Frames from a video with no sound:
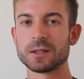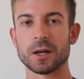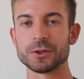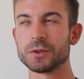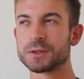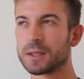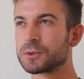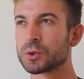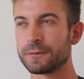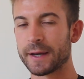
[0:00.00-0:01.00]
I'd do some
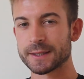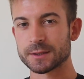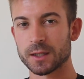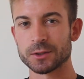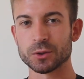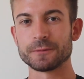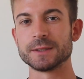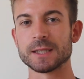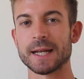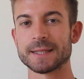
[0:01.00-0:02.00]
sort of exercise or
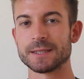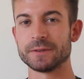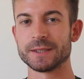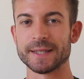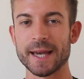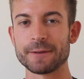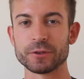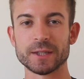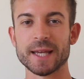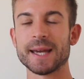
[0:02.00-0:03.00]
physical activity every
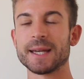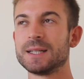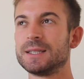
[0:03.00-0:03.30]
day.